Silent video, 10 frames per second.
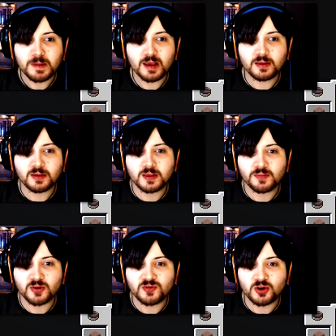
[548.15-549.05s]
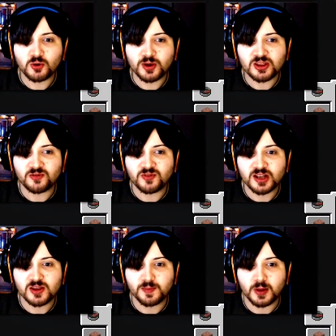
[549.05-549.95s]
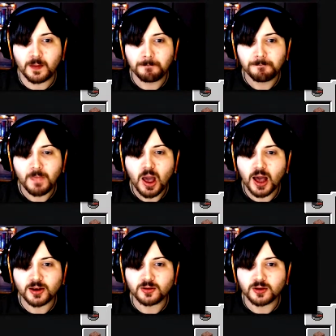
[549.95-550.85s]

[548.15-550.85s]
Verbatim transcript: Is this some sort of Norwegian vegetable? I don't